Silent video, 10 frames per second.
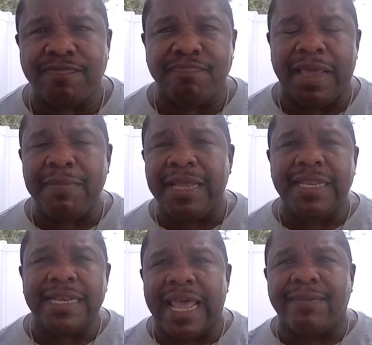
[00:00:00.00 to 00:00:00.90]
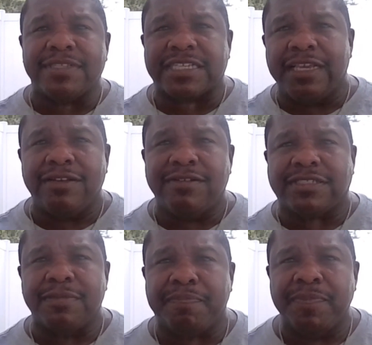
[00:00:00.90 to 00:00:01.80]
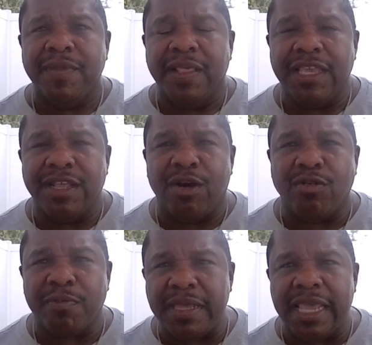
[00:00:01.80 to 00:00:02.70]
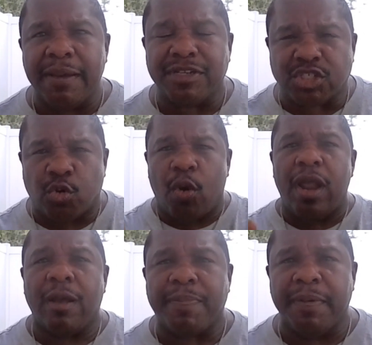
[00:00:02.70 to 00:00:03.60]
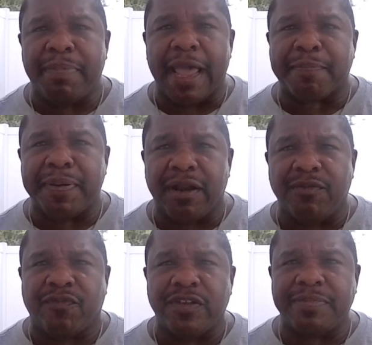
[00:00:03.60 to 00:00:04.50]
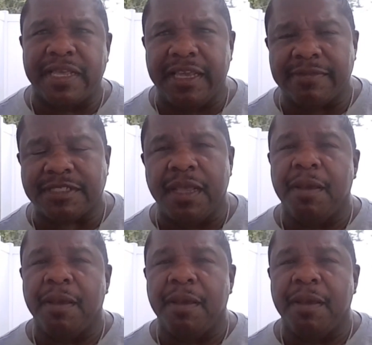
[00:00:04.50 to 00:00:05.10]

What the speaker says: maybe he didn't have the skills to be able to square up and backpedal and flip the hips.